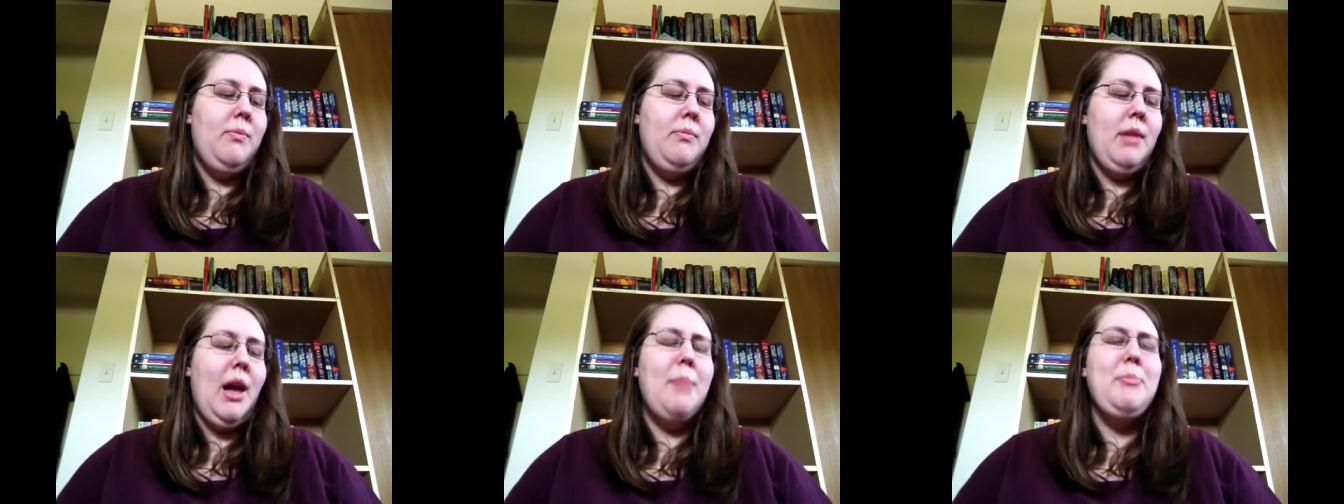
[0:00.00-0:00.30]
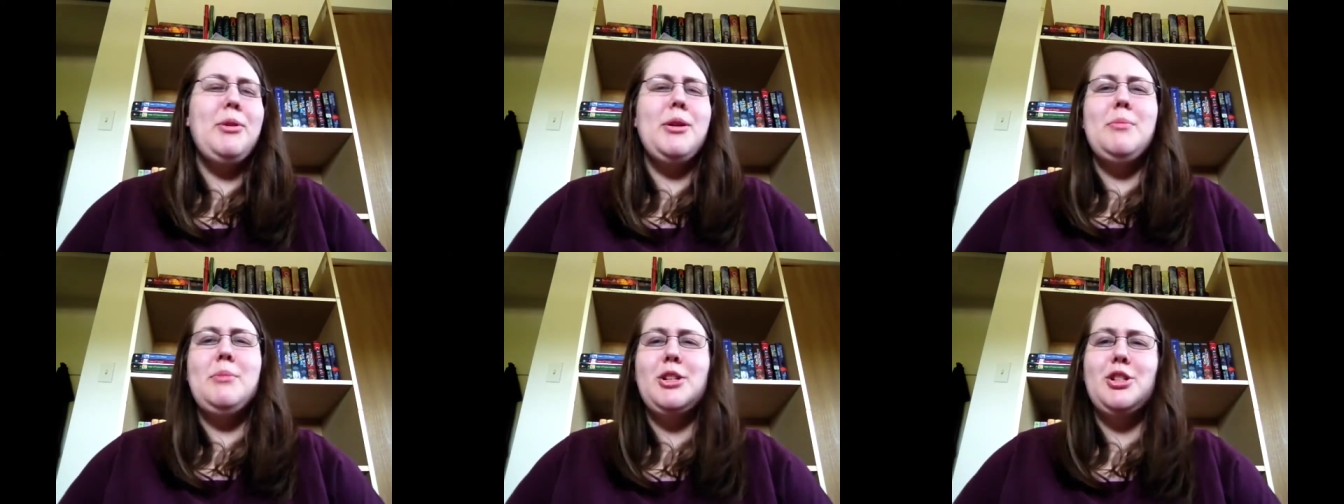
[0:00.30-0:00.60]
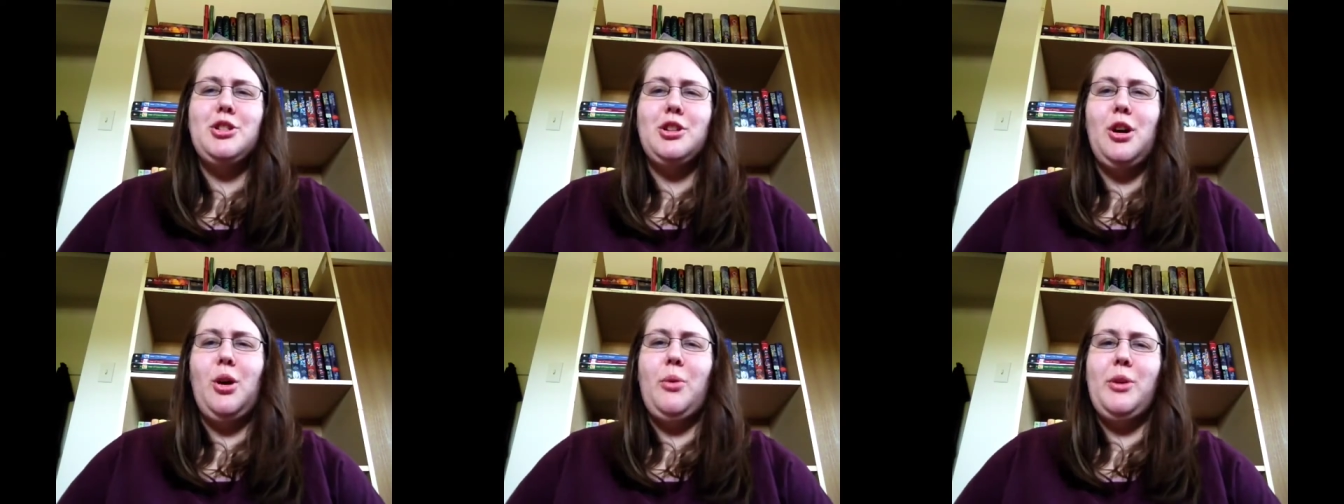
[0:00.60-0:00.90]
I pretty much
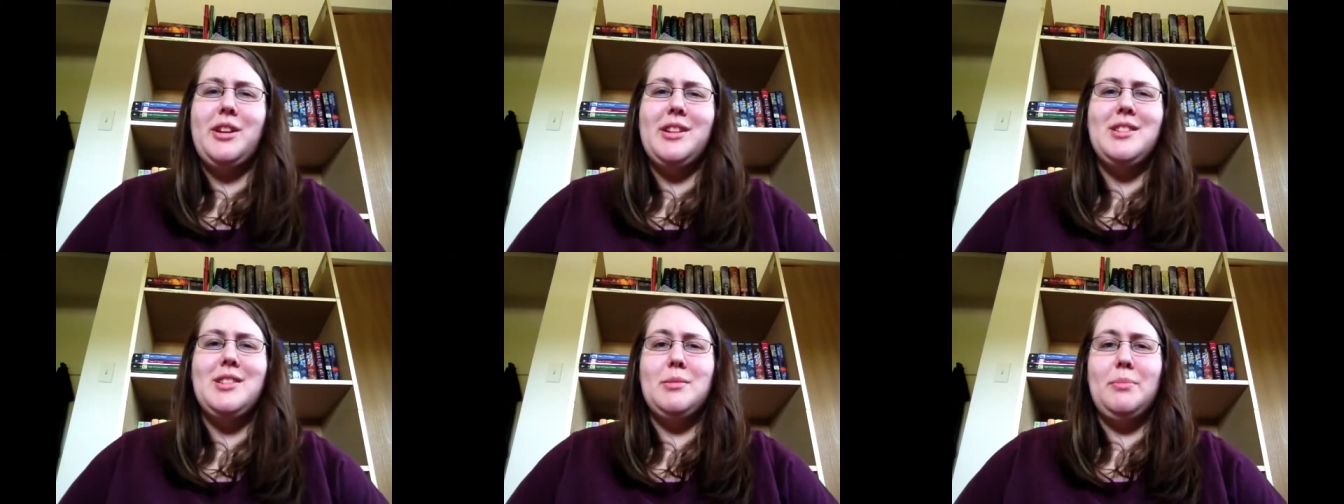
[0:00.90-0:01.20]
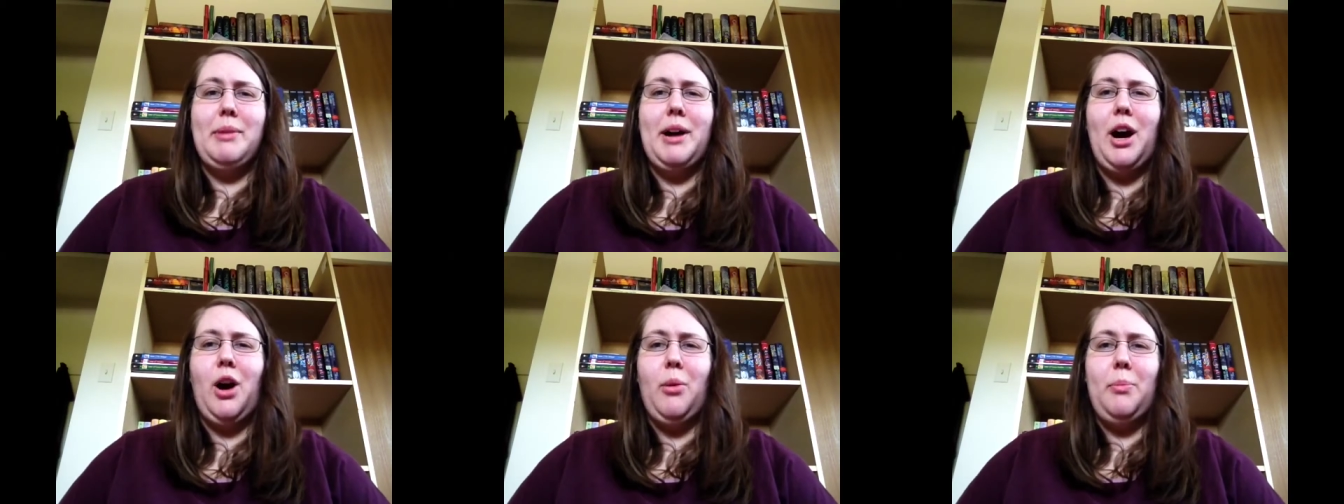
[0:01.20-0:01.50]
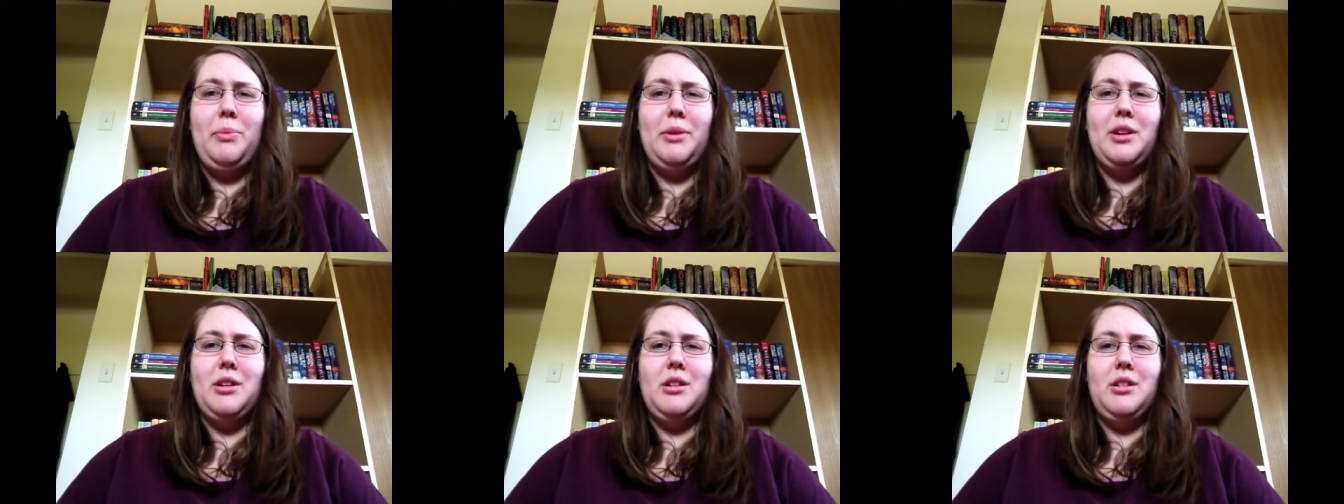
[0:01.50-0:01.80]
know what it's about
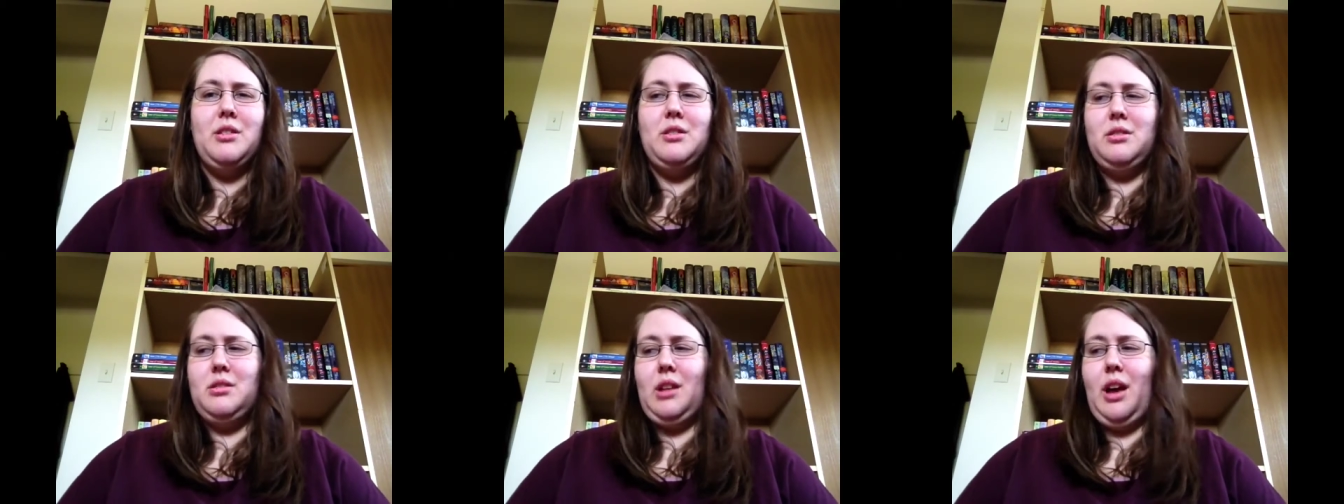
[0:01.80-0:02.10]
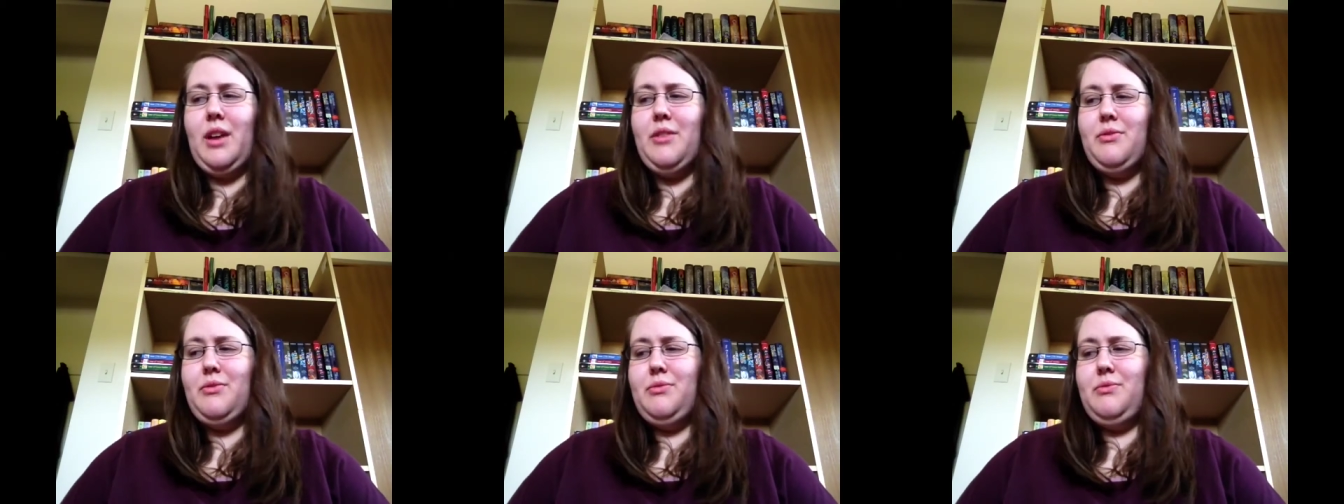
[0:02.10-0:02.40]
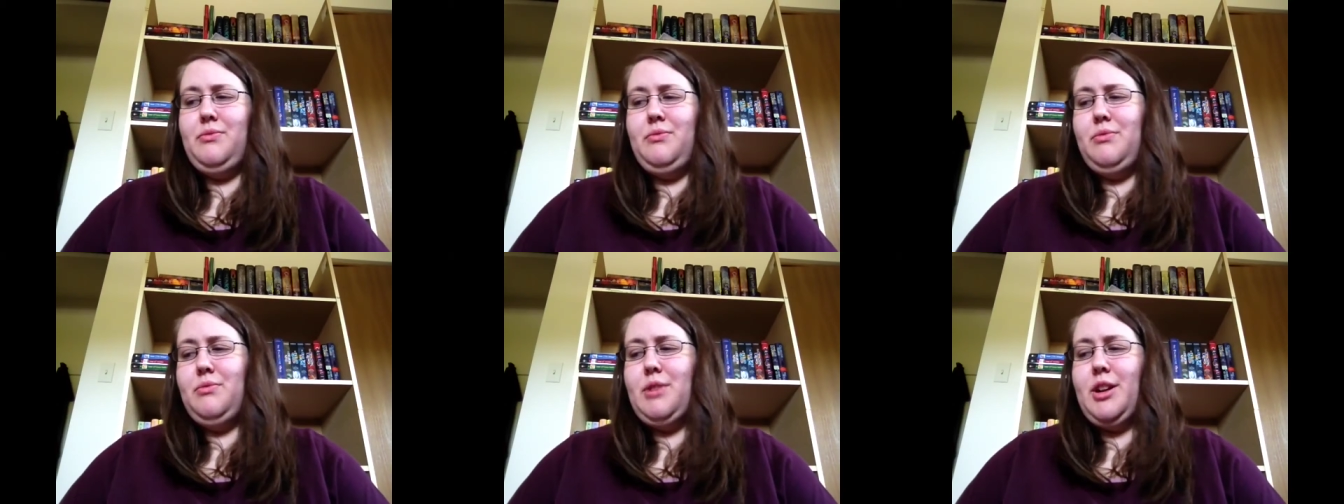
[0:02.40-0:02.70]
because I've
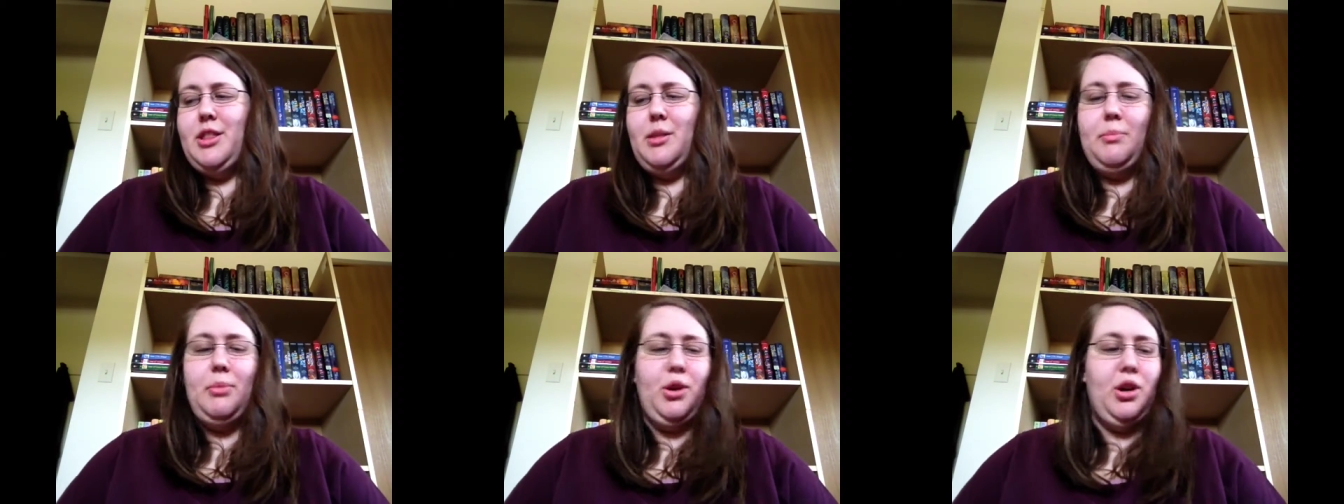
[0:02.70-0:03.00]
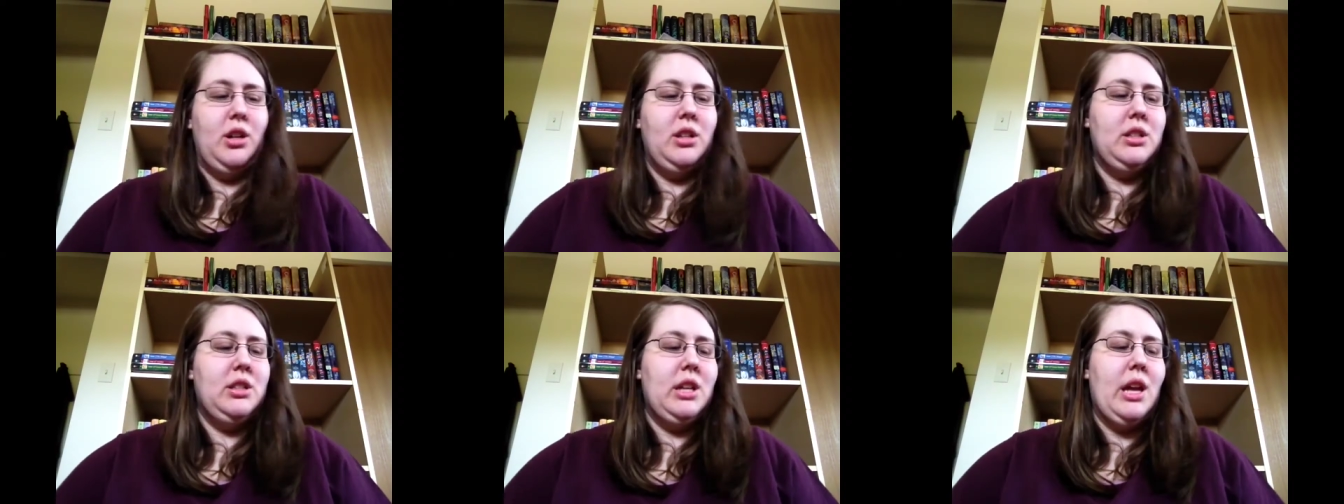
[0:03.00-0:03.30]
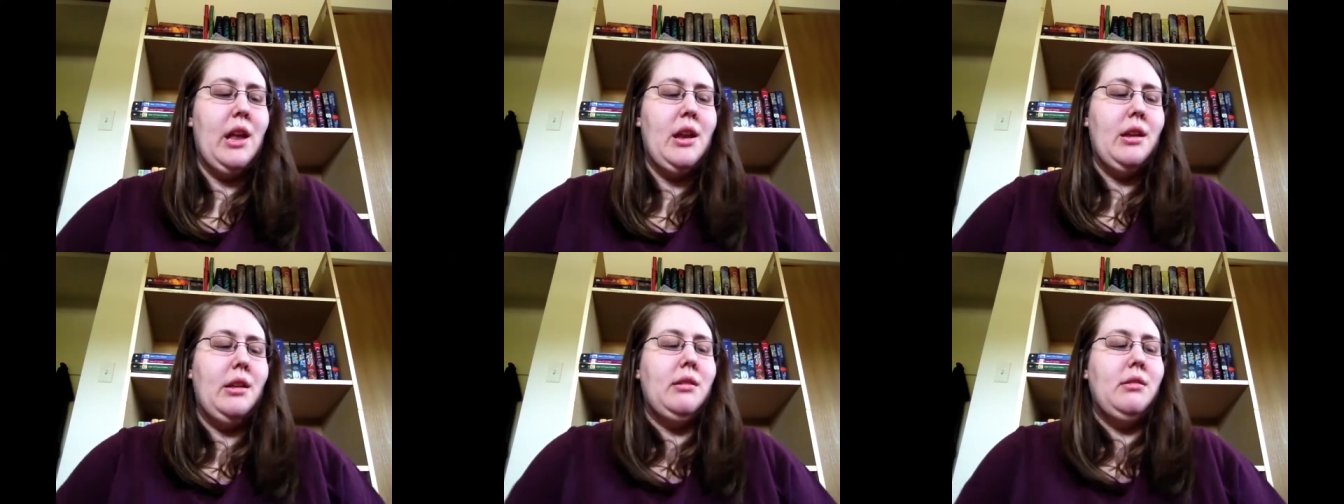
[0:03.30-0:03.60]
read the books
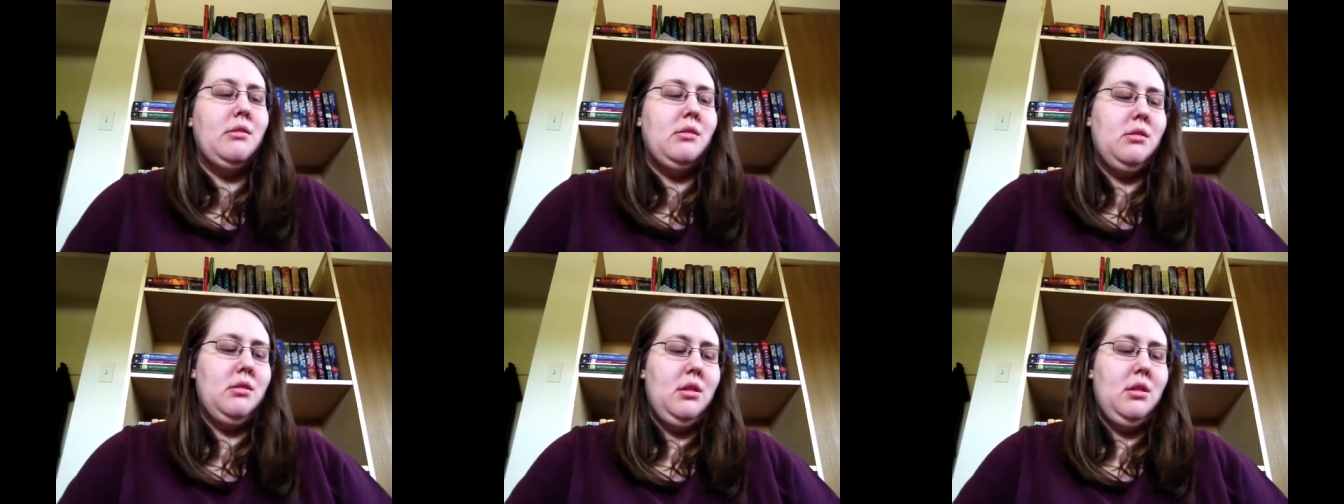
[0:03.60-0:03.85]
and